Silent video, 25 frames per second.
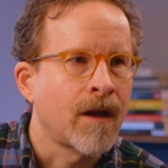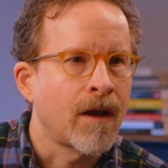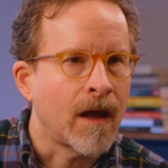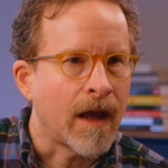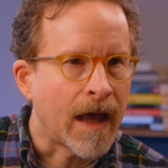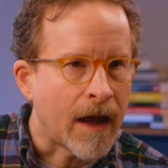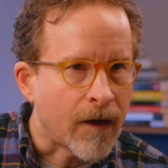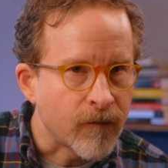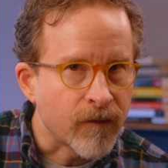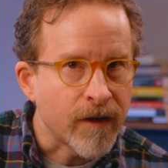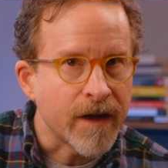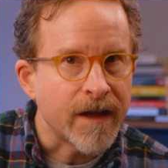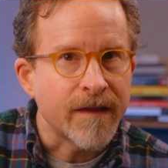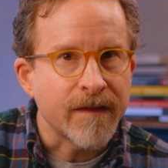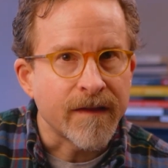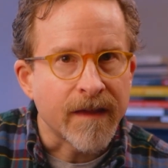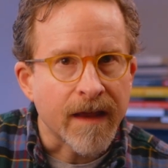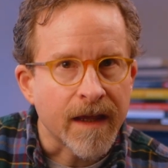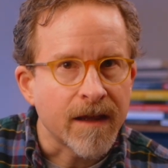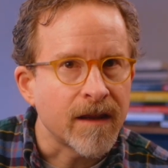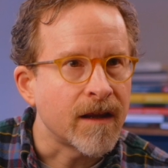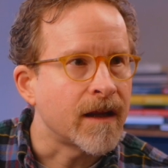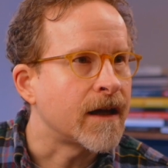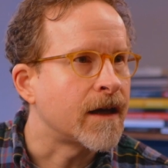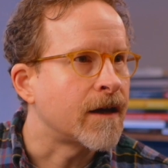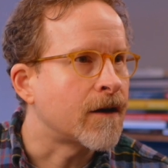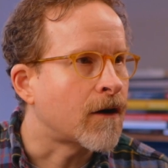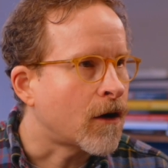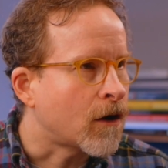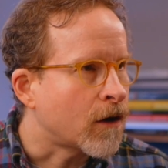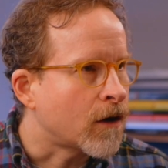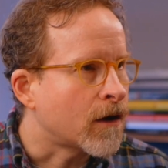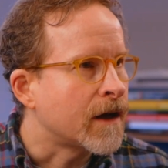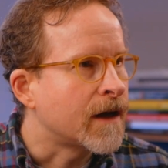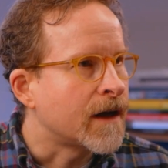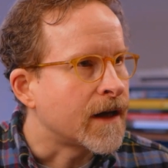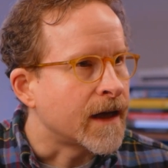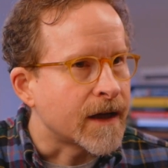Everything in
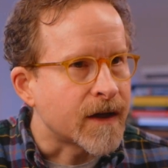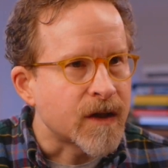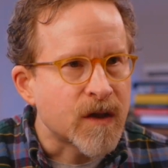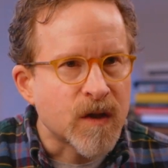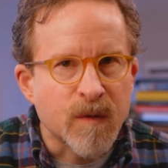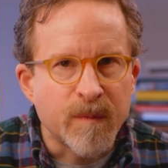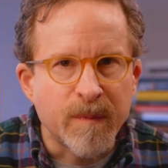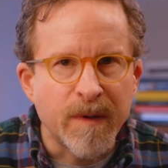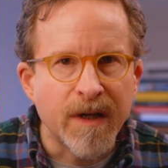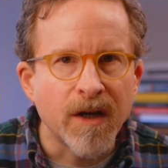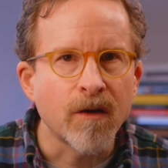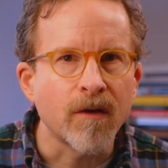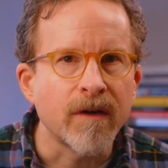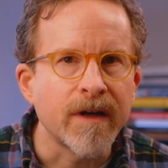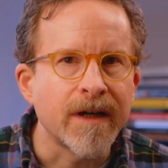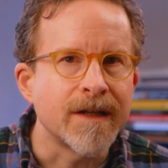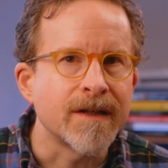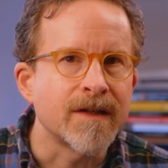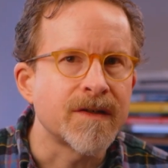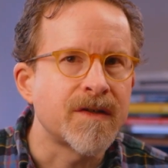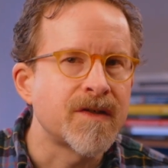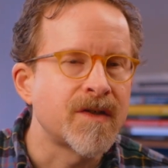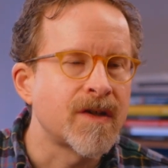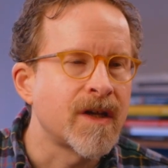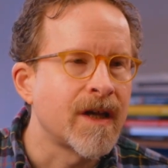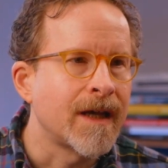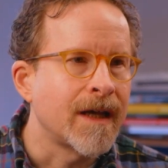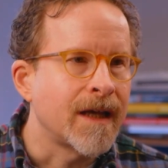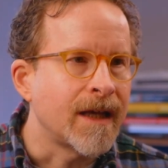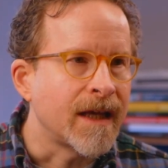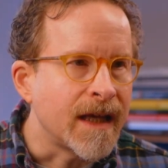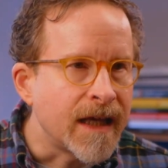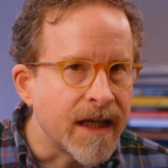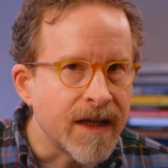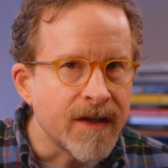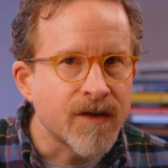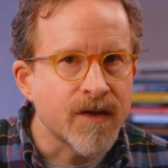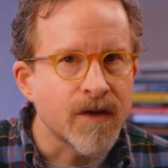our experience
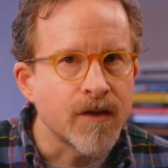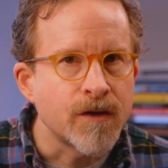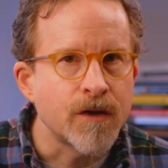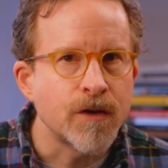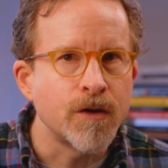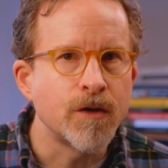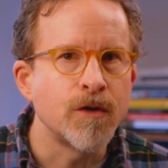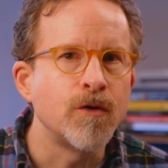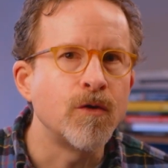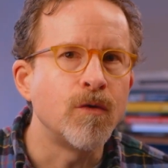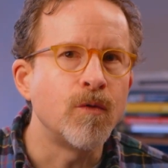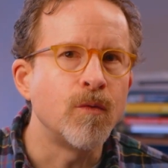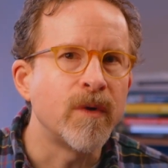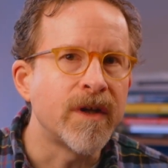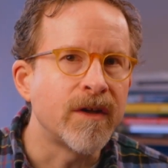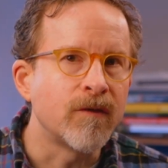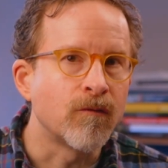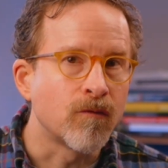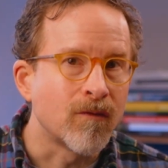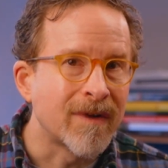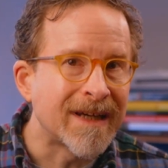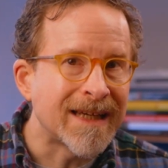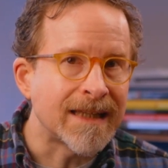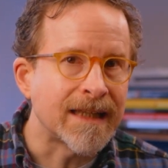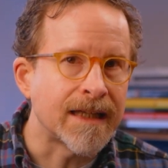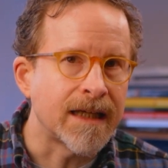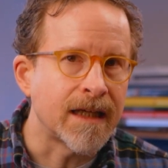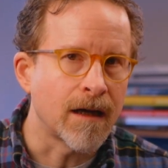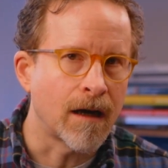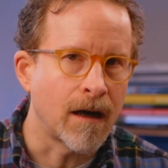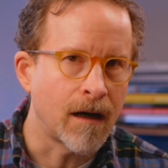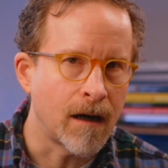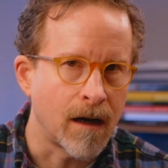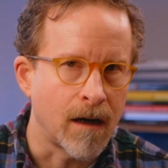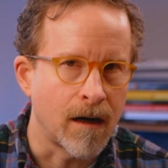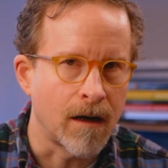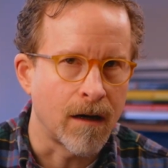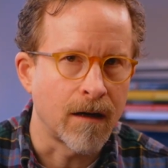isn't who we really
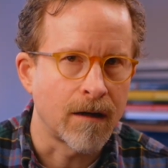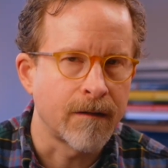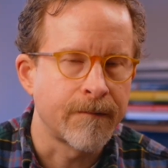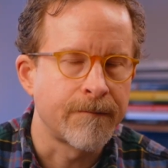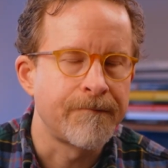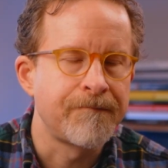are.